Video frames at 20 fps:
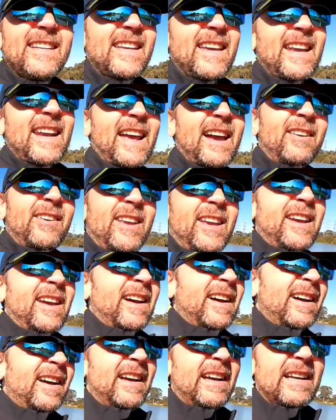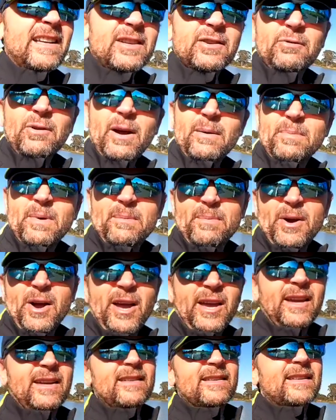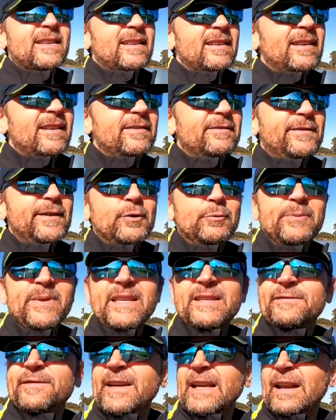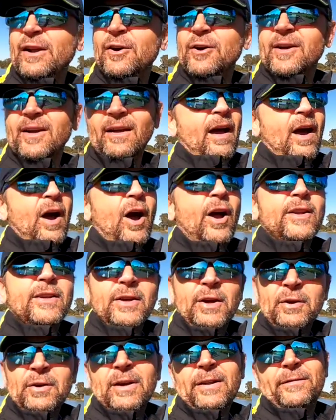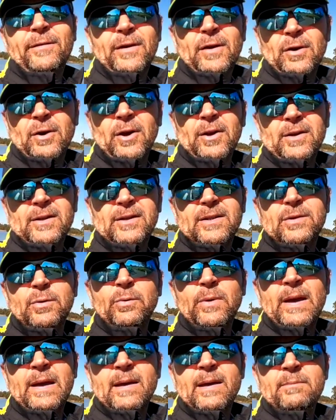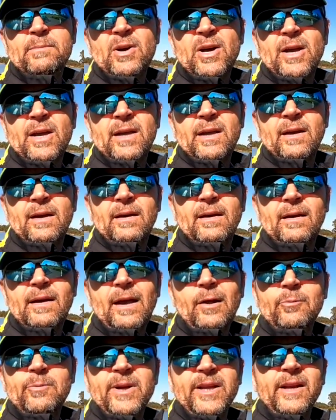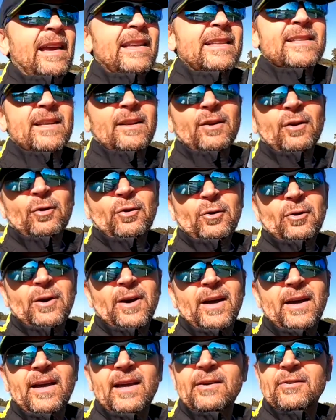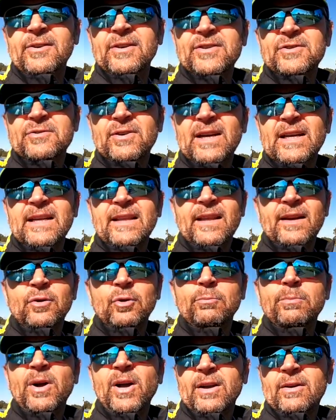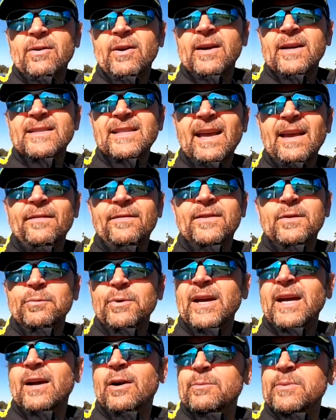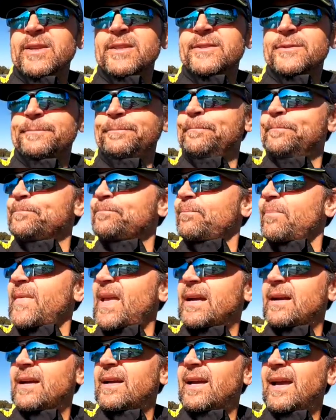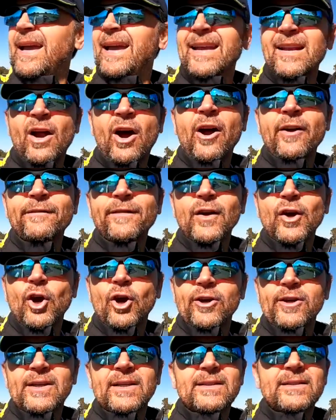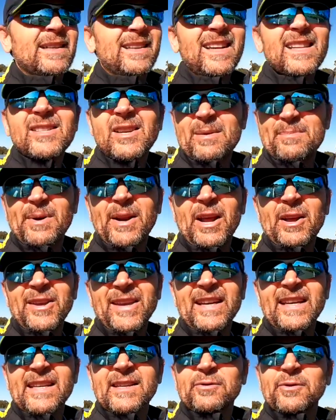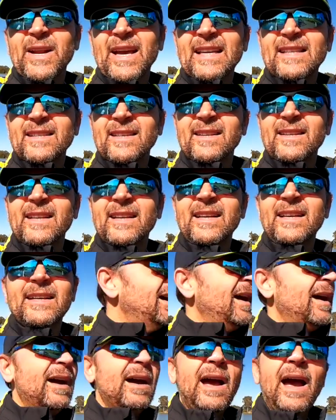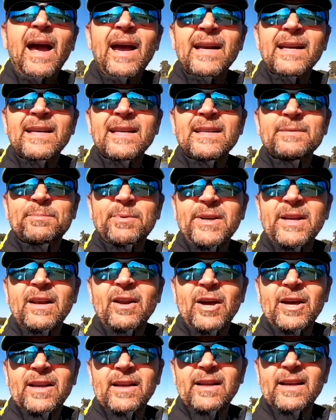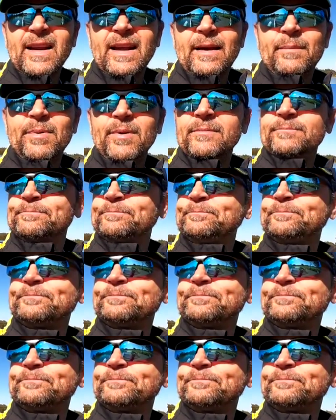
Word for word: to get out here to ride my bike and to film this vlog, I totally forgot to wear my helmet. It's a law here in Australia that all bike riders have to wear helmets, and I forgot. Let's hope I don't get into an accident and it is pretty likely to happen.